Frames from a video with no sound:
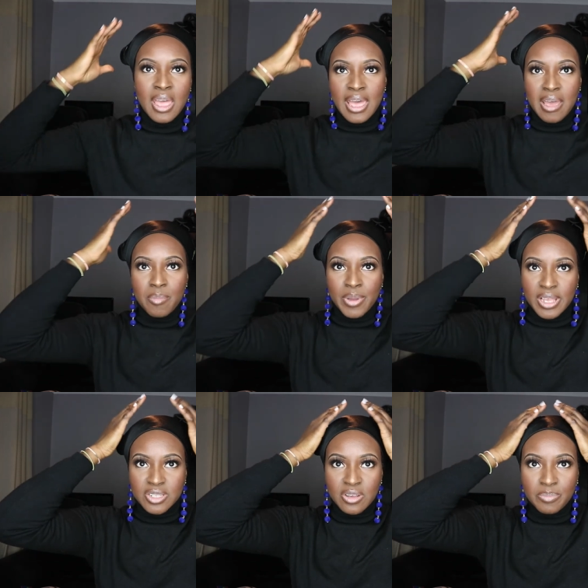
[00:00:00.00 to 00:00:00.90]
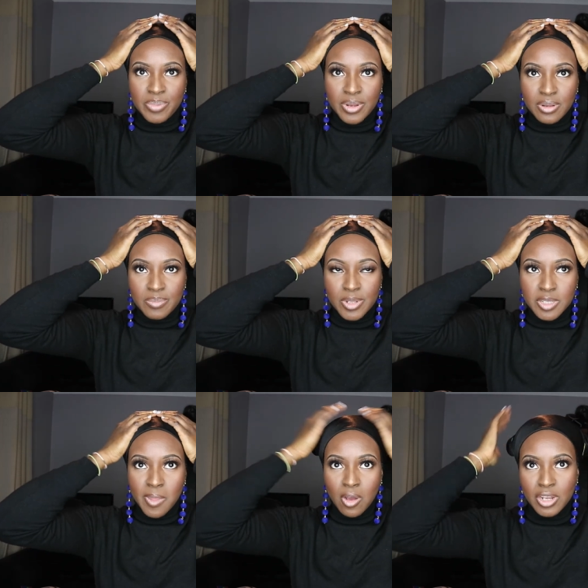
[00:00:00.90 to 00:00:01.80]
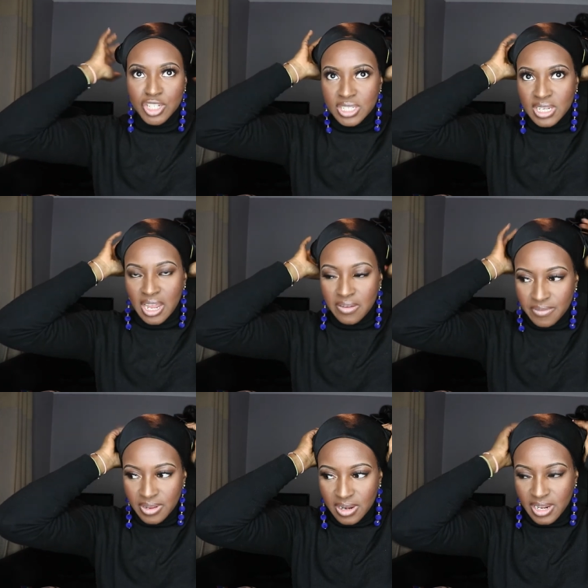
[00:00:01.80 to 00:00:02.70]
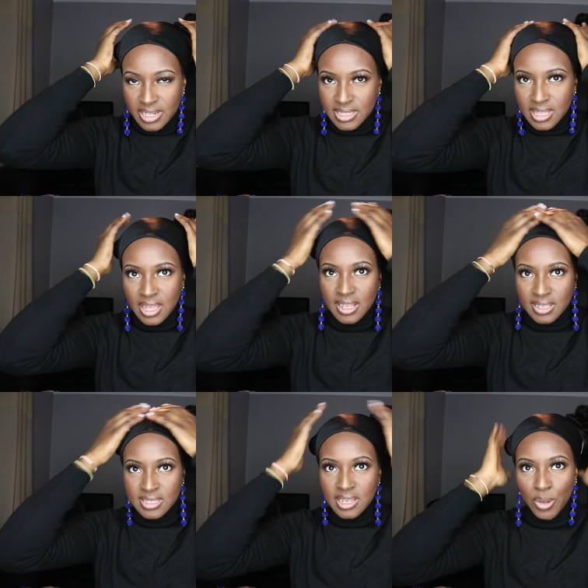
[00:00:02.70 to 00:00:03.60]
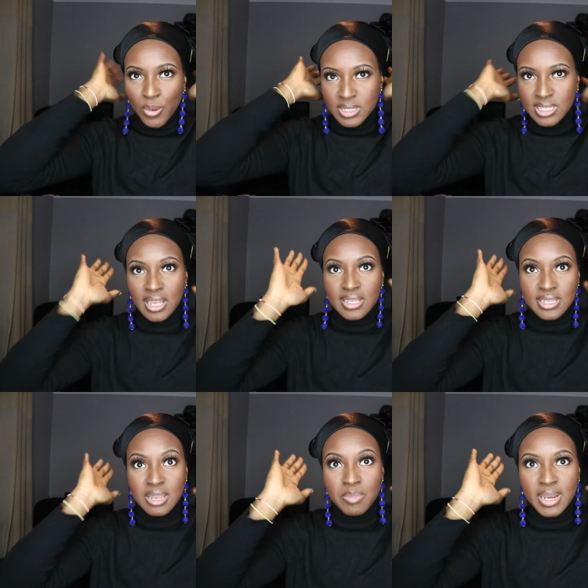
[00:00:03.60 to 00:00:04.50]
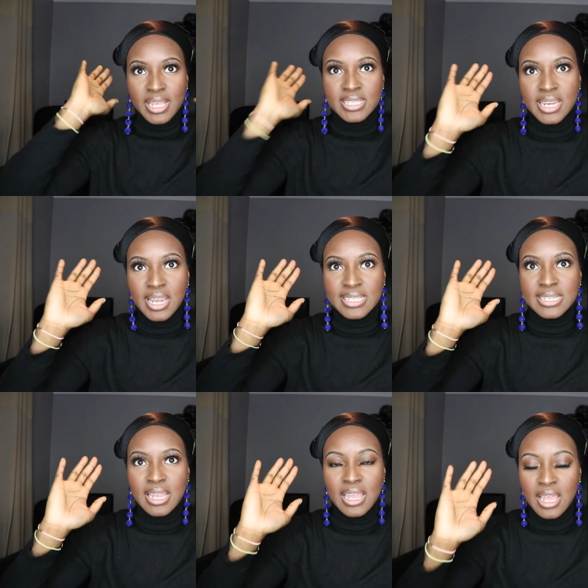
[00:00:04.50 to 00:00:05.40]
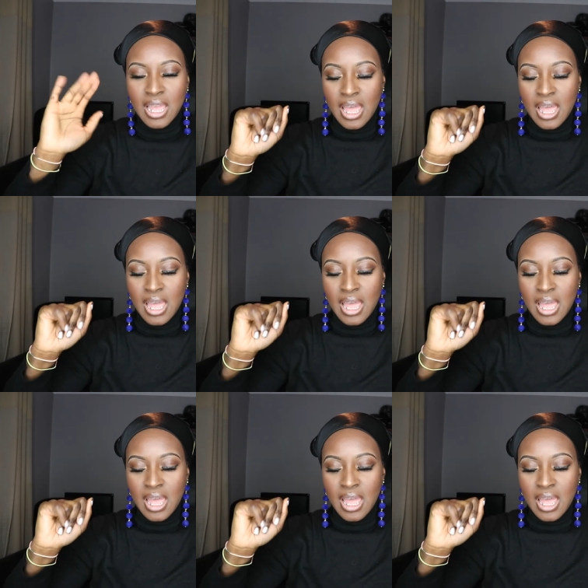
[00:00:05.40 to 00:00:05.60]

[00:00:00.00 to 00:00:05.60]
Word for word: But yeah, so put something on just to kind of neatens things and holds things in place nicely.